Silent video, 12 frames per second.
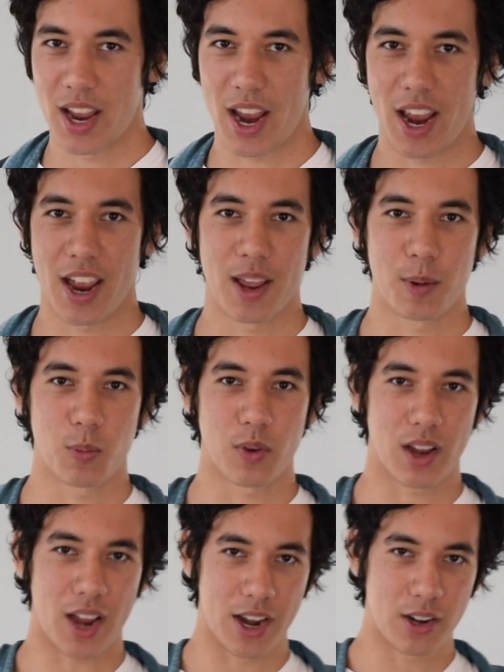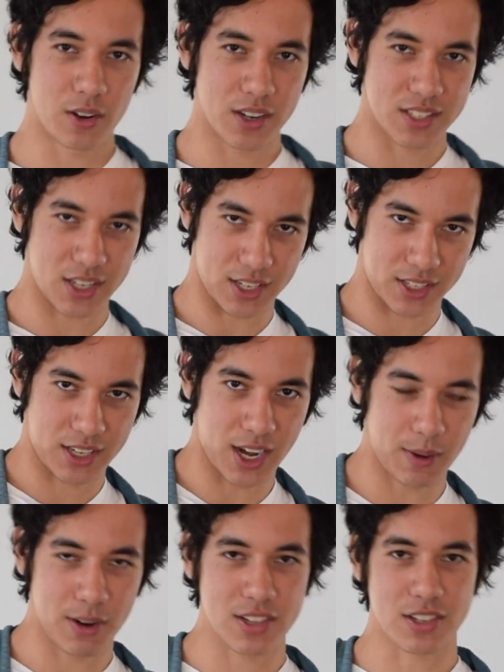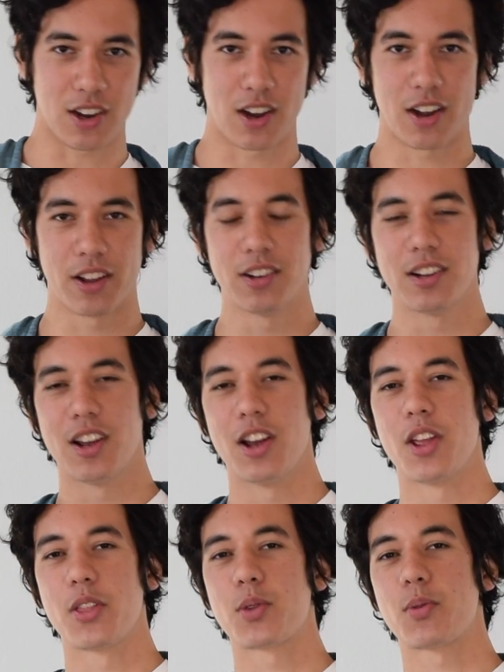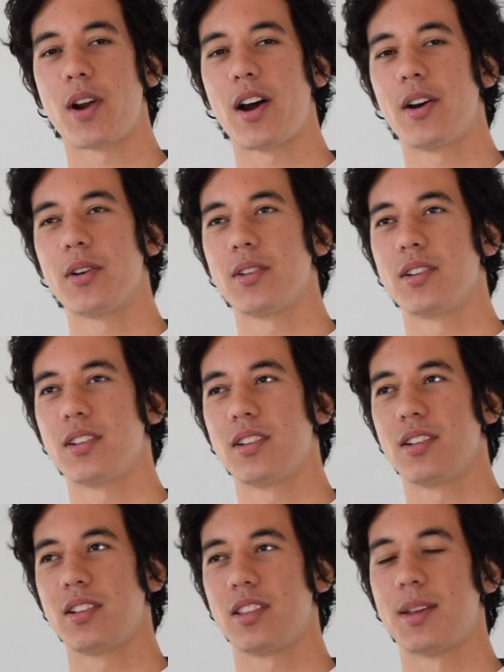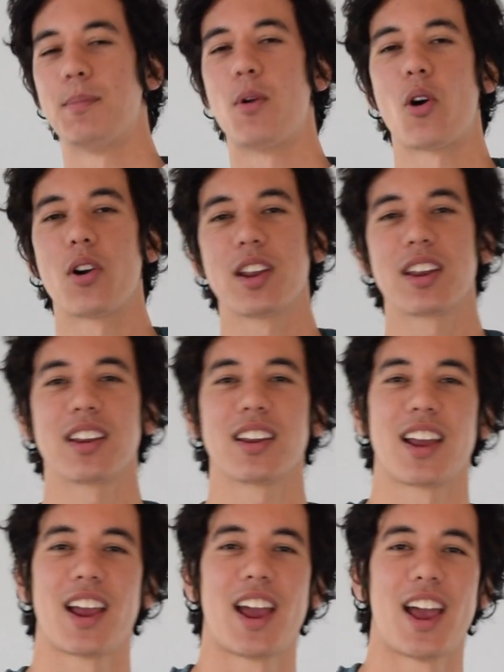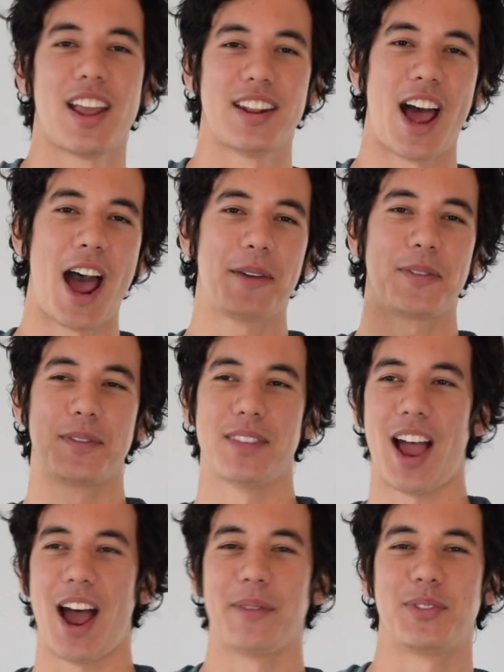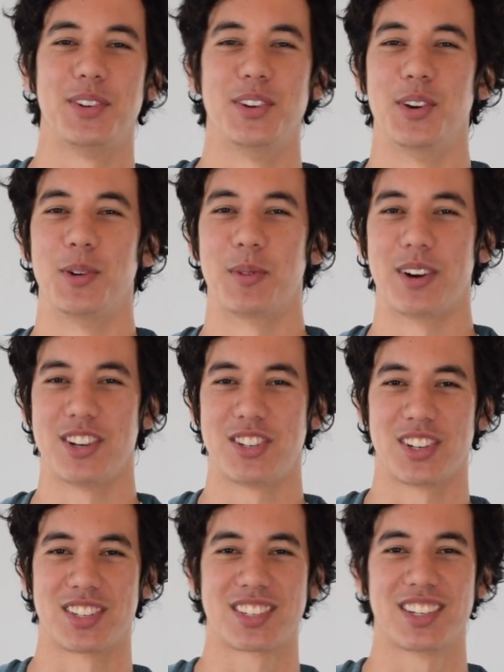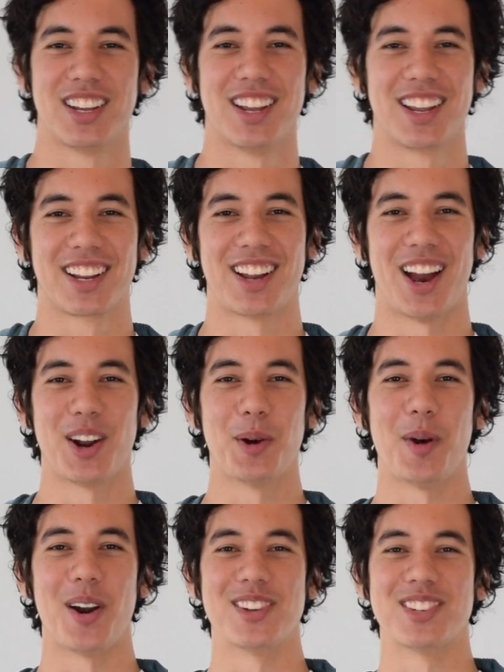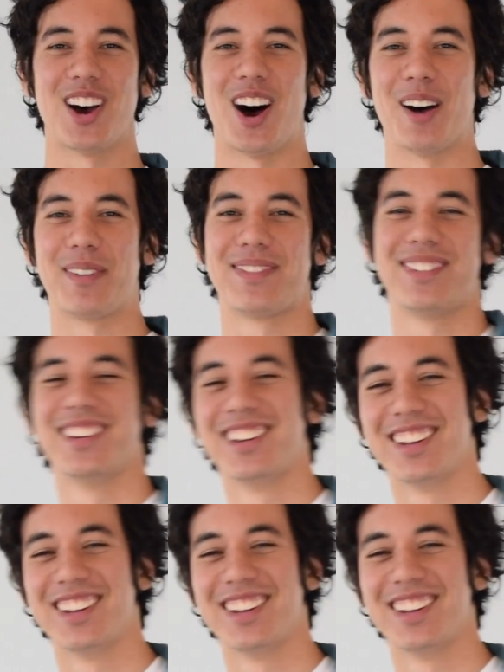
And I noticed that it carries on throughout the morning and half of the afternoon where it just kind of wears off.